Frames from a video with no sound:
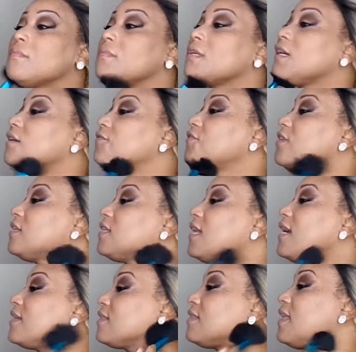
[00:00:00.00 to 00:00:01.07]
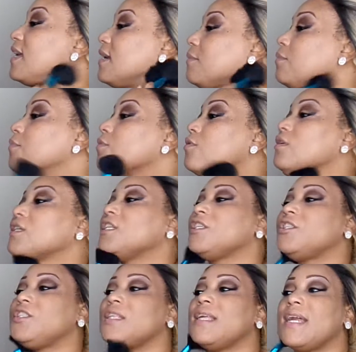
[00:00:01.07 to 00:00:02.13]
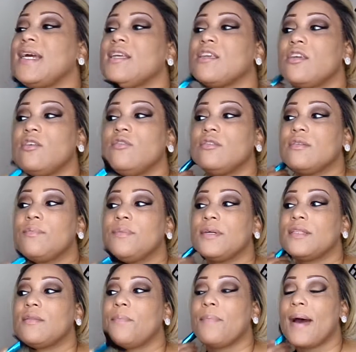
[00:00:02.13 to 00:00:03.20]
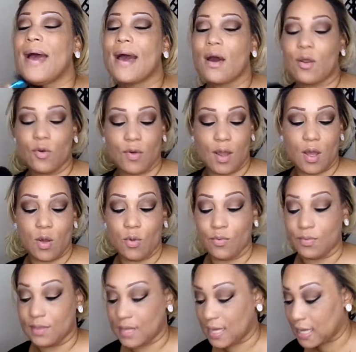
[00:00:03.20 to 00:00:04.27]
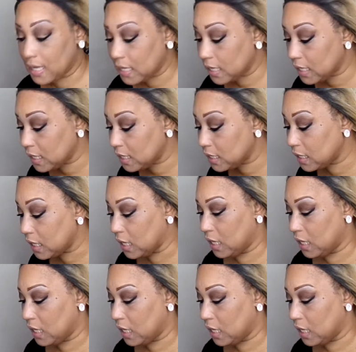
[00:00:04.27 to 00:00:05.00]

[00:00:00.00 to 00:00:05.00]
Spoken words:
I feel like that brush that I used to put the powder on then